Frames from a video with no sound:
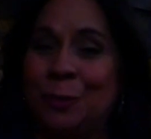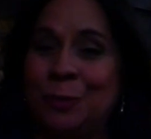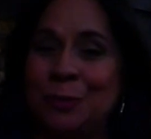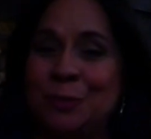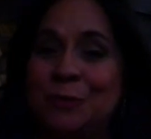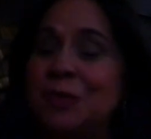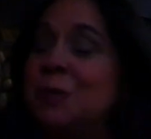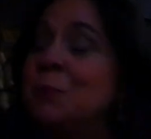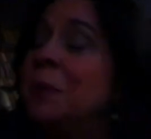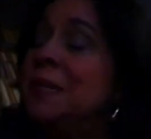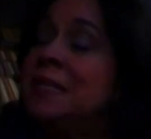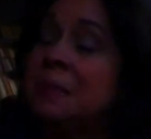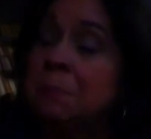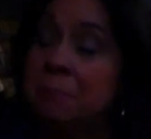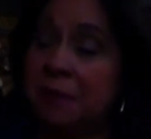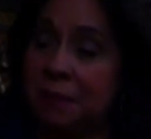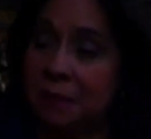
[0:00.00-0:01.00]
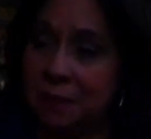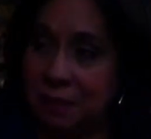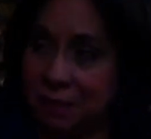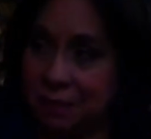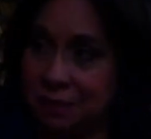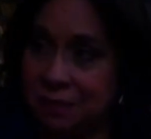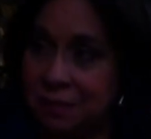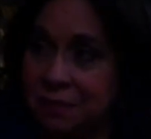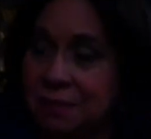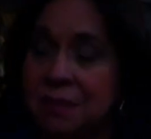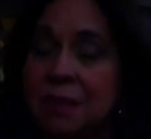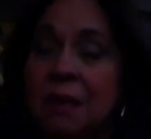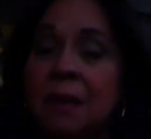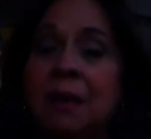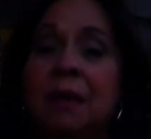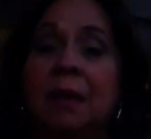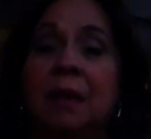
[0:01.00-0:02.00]
those responsibilities
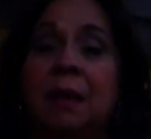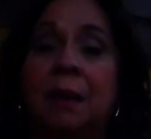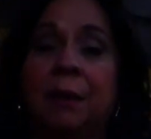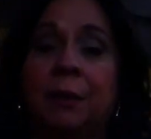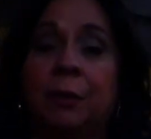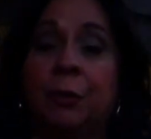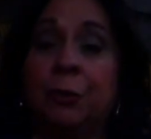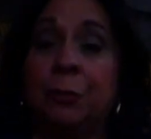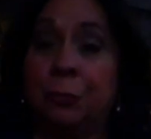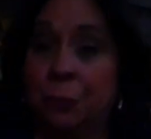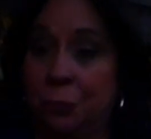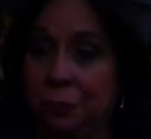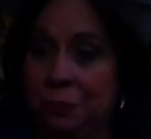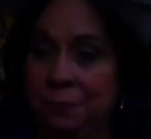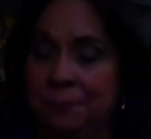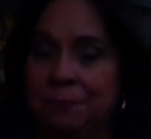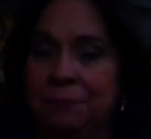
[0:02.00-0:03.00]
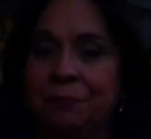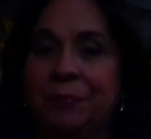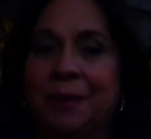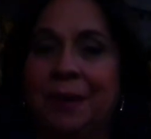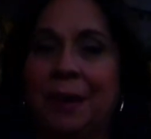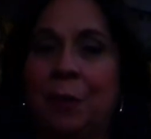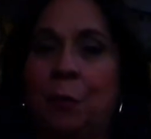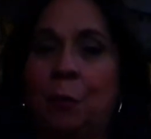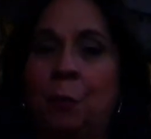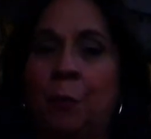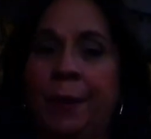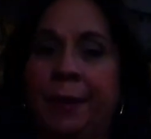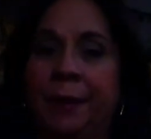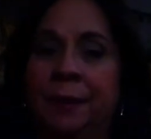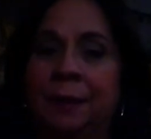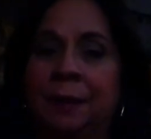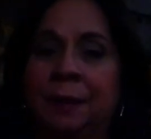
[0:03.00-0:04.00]
grew
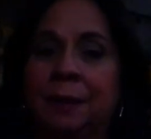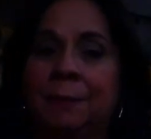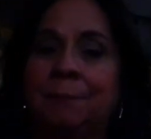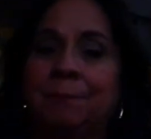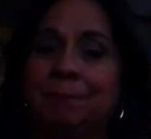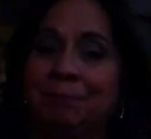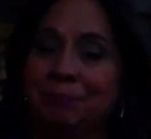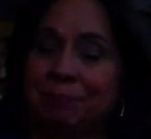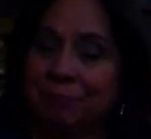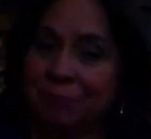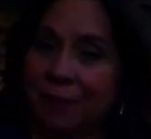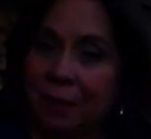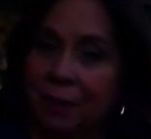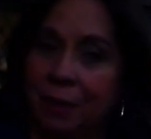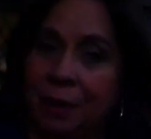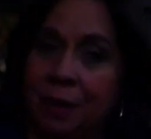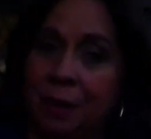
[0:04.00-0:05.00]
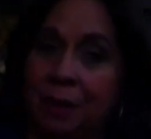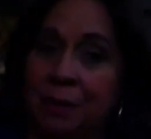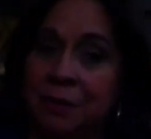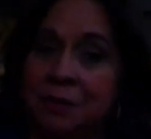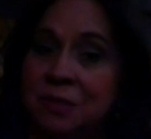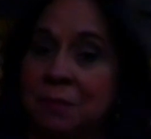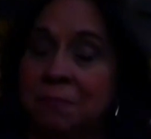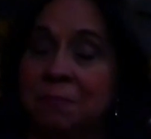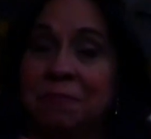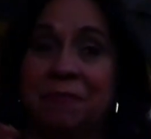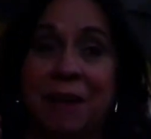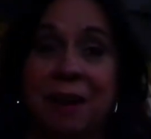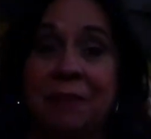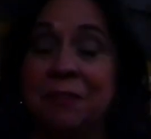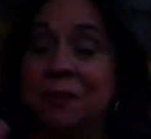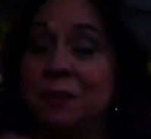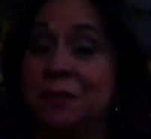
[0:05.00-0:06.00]
when uh, some
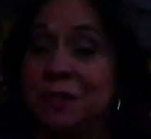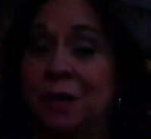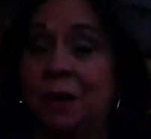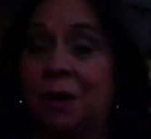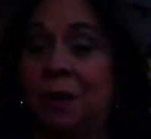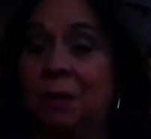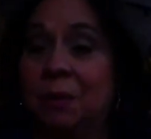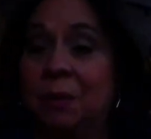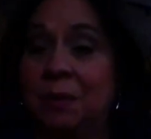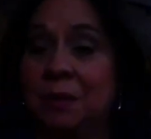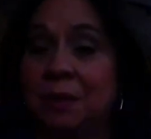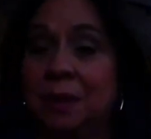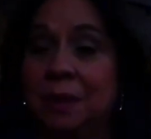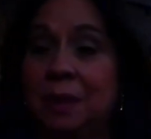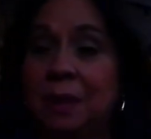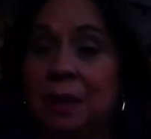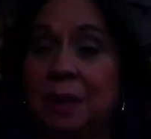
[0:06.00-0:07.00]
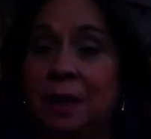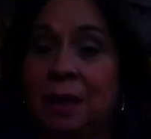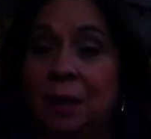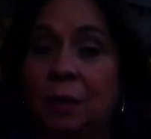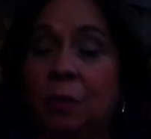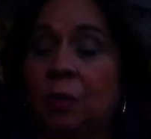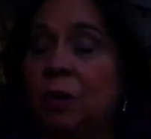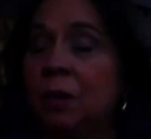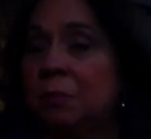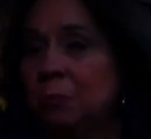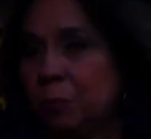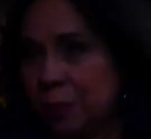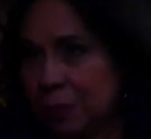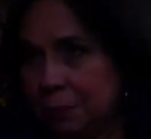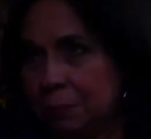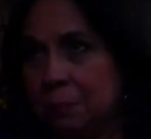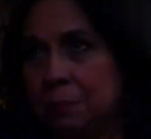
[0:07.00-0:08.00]
five years ago, or
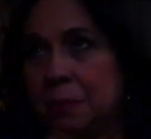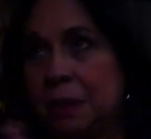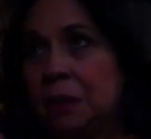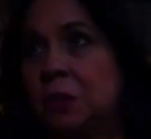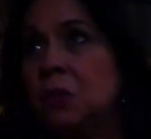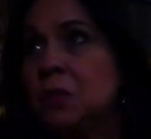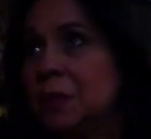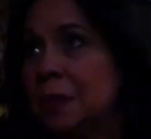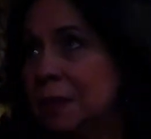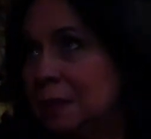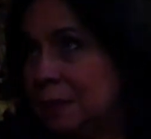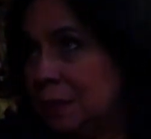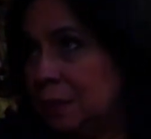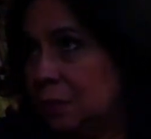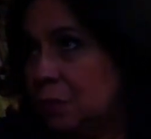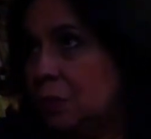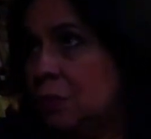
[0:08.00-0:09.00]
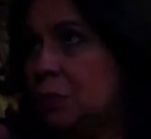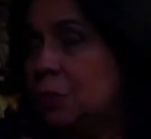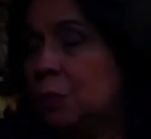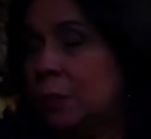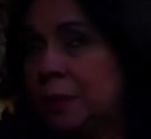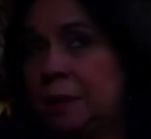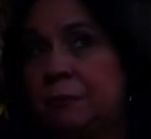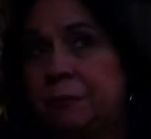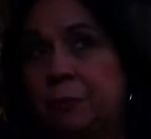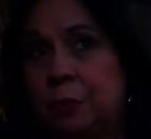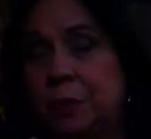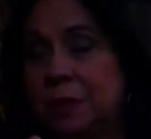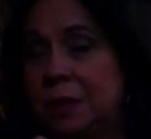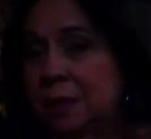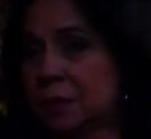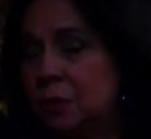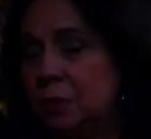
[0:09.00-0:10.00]
well into the
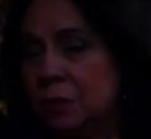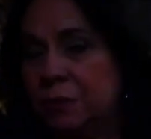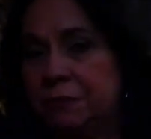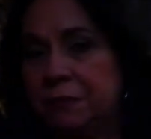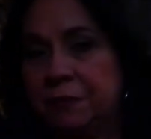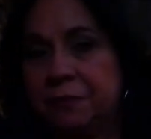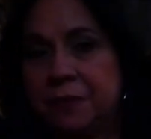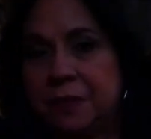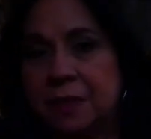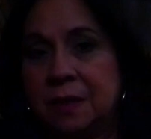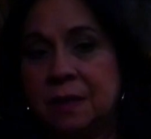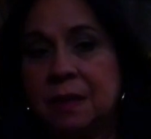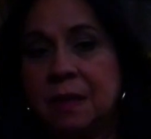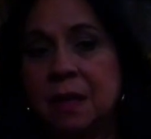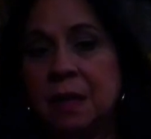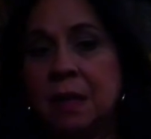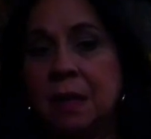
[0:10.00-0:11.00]
2014, 2015